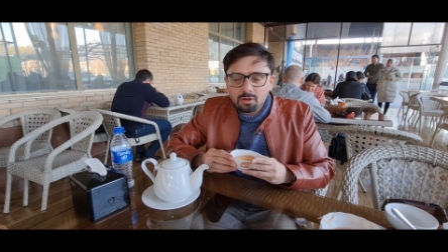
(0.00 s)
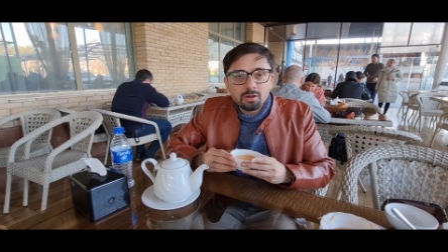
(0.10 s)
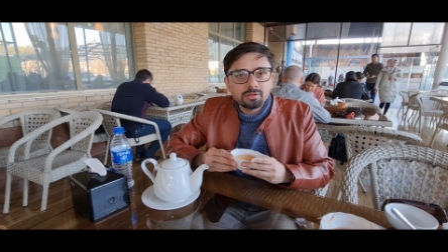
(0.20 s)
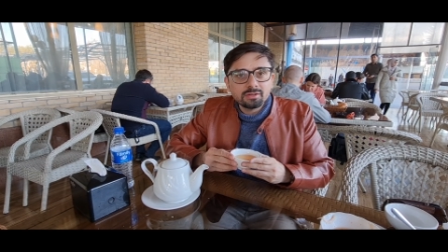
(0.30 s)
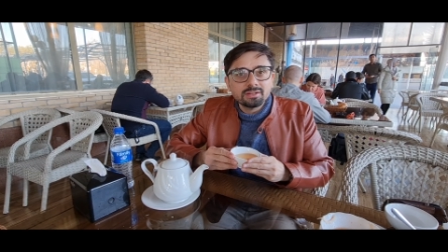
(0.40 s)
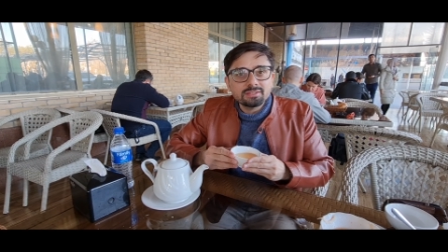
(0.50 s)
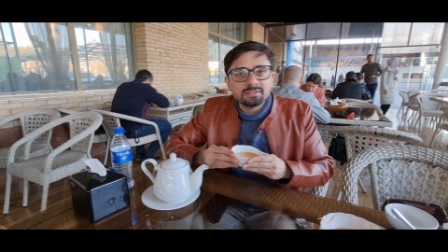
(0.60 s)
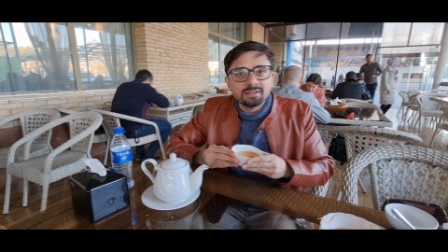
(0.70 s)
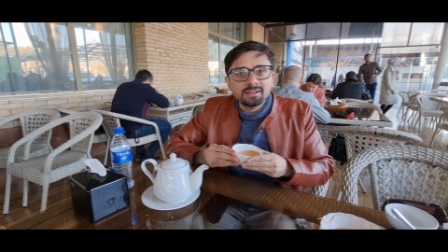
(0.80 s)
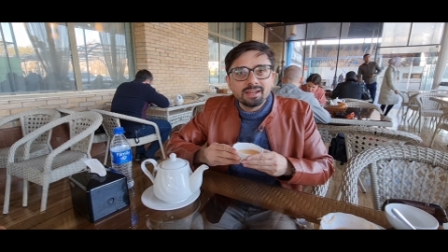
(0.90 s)
Wow, it
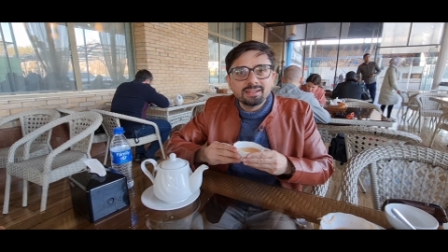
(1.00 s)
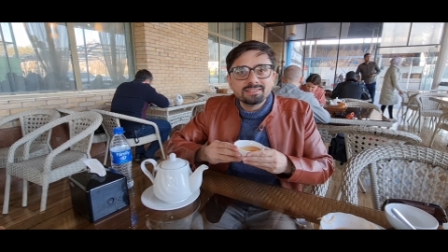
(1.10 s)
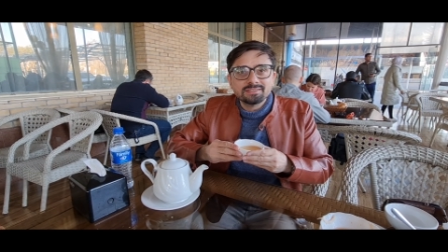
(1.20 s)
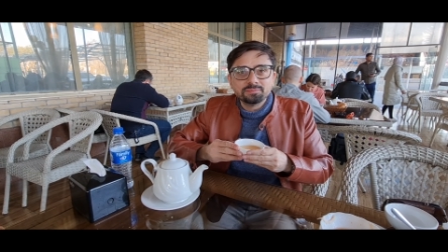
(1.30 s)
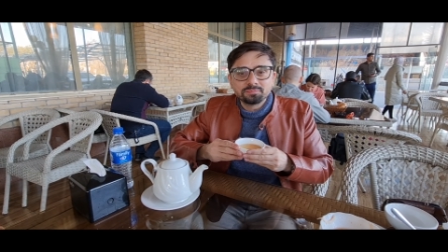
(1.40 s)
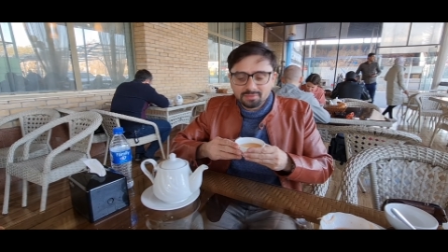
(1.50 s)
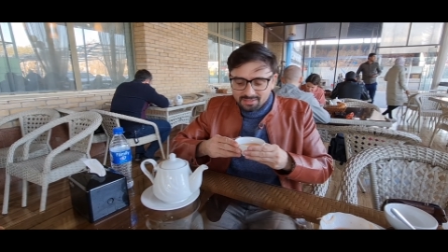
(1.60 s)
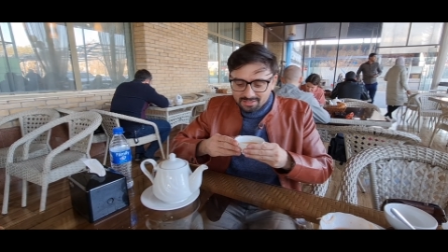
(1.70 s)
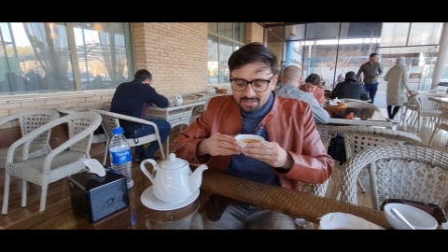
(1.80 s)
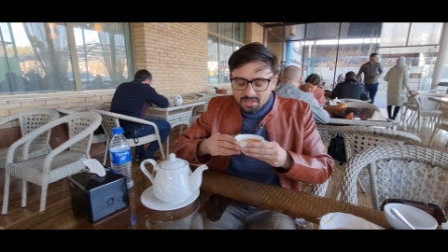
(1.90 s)
is really nice.
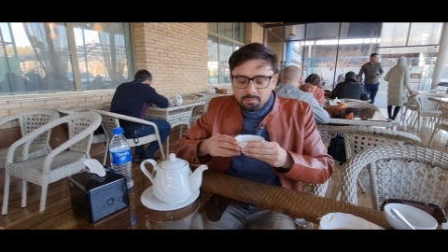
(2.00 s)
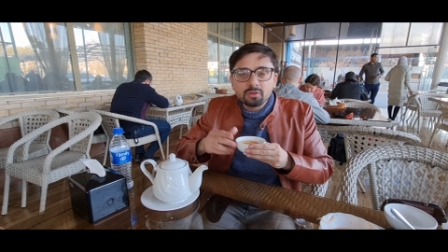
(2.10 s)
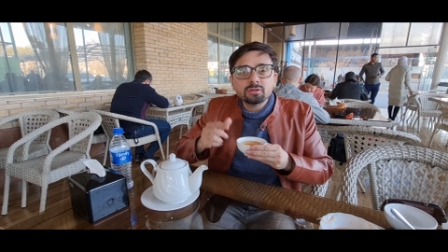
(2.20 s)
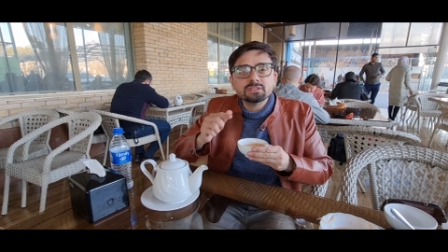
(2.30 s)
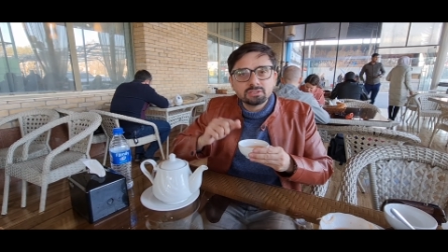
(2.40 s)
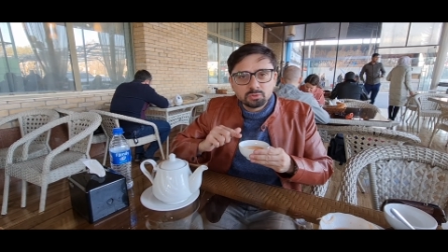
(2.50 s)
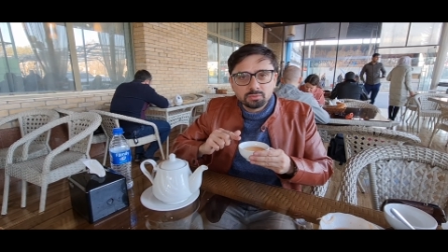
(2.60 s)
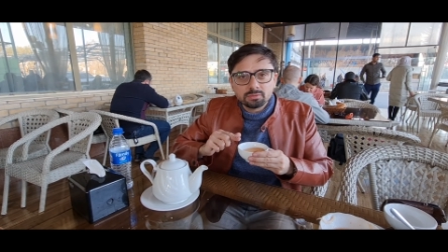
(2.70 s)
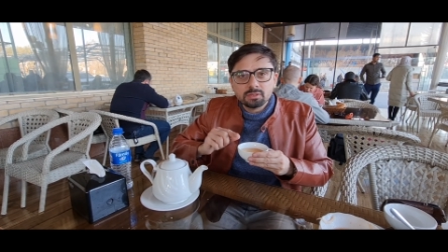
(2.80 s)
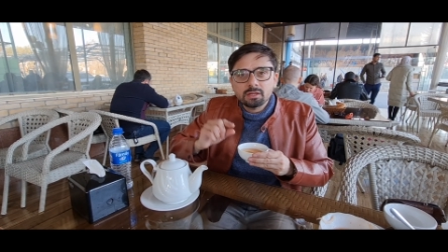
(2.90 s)
Because
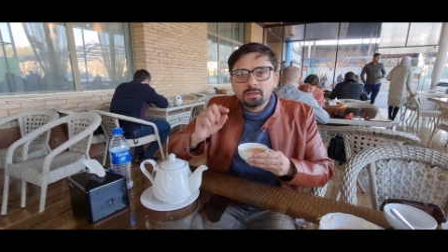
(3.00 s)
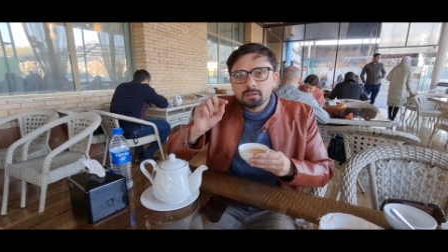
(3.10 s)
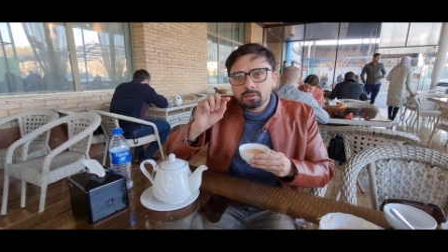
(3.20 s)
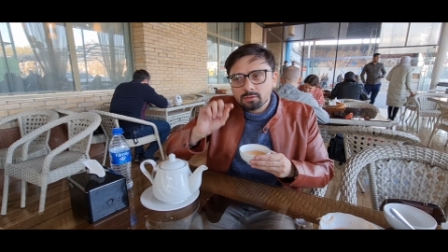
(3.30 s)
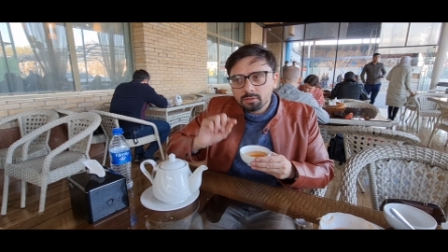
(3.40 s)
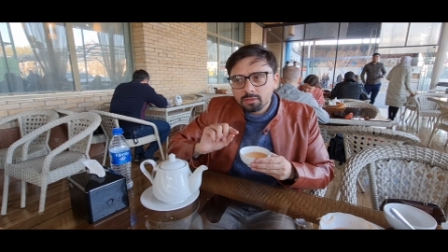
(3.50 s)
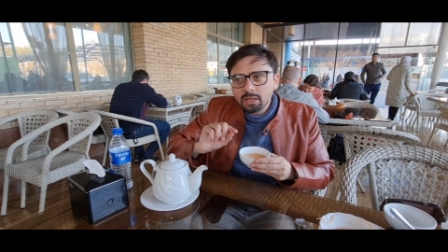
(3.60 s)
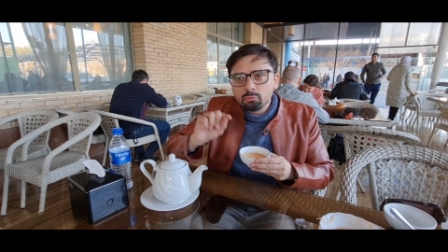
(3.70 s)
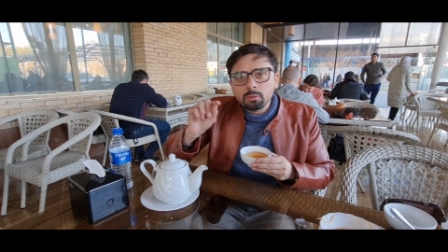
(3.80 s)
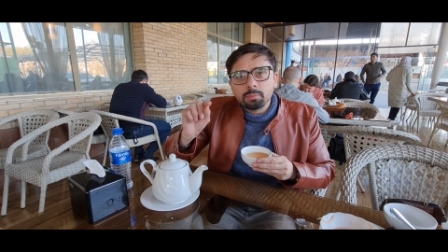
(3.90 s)

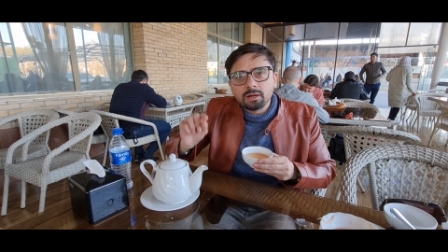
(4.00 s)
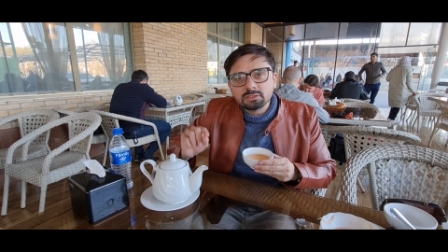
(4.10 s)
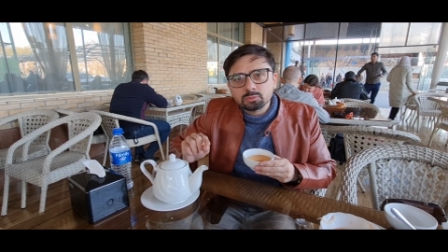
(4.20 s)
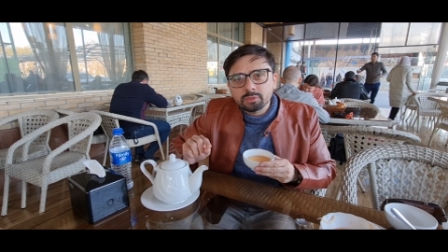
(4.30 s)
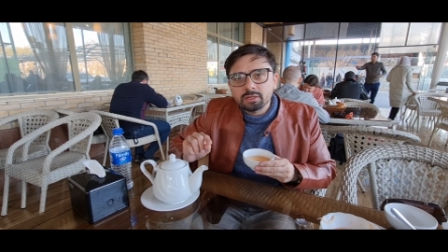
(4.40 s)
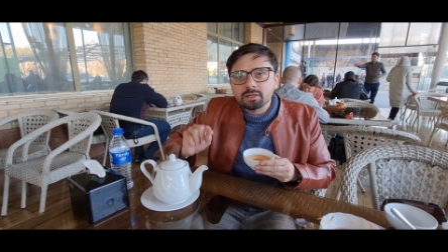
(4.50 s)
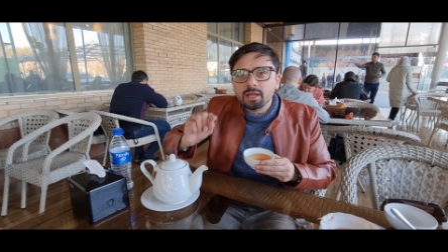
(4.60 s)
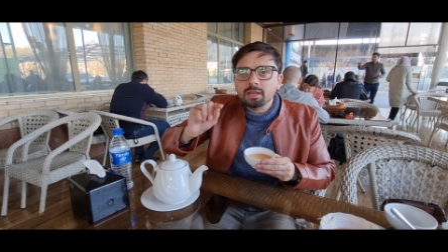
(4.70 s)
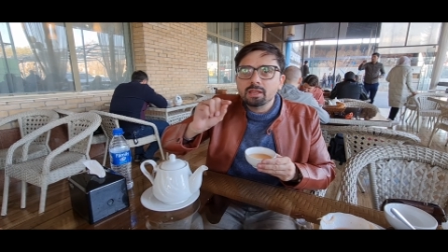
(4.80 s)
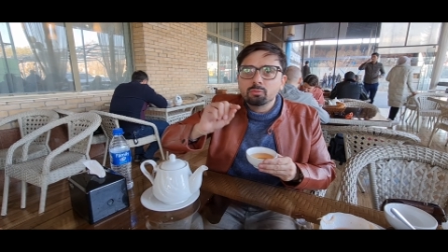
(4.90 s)
it's equal parts sweet
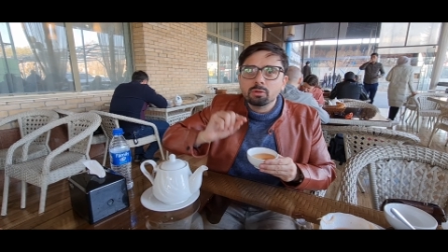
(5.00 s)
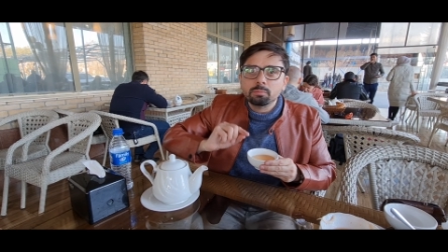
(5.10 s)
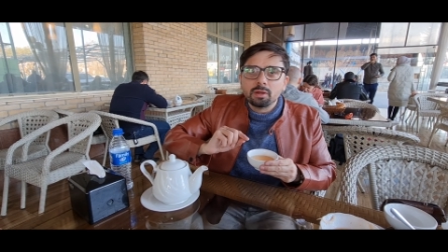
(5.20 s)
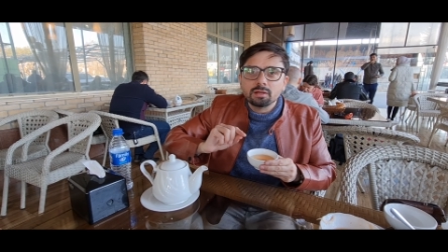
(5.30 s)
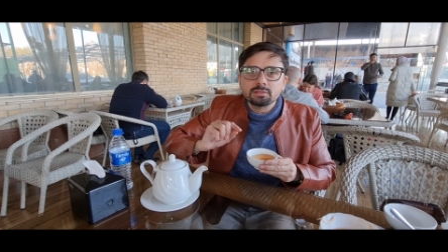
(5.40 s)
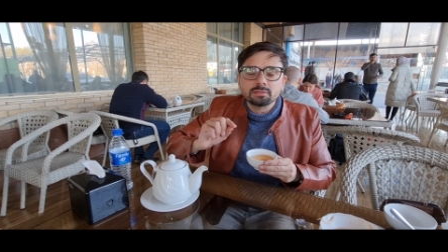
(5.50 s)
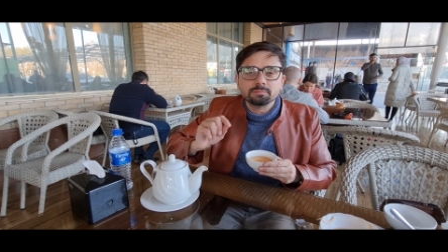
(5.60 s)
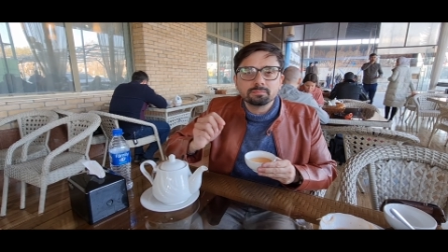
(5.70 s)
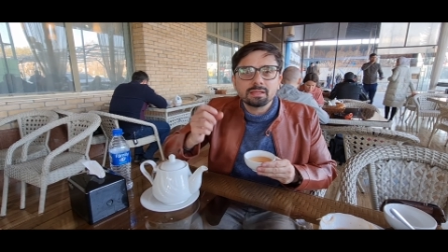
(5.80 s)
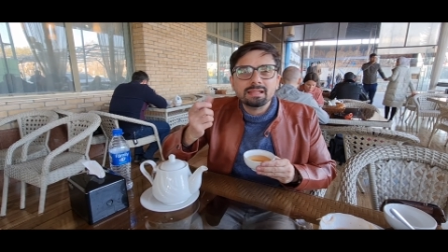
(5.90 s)
and equal parts
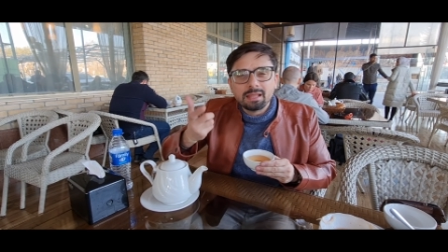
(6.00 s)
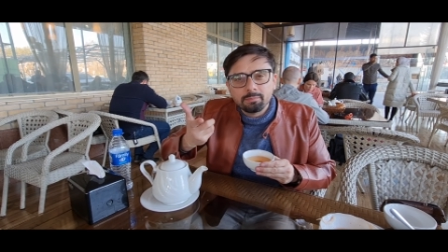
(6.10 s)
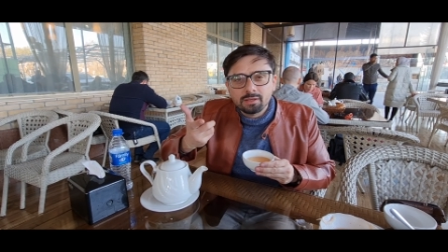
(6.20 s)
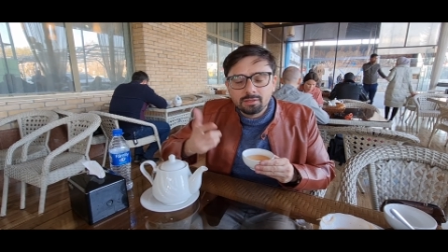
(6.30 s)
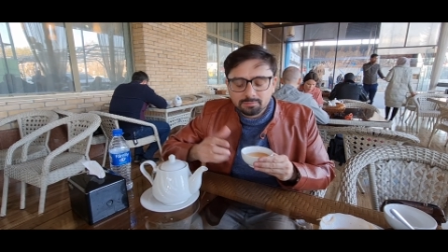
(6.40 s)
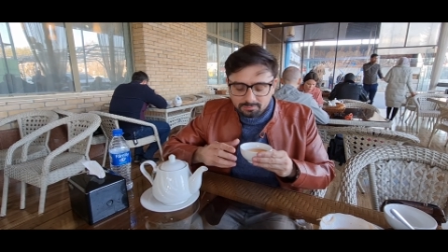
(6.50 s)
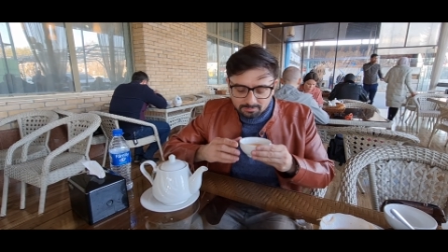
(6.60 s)
lemony.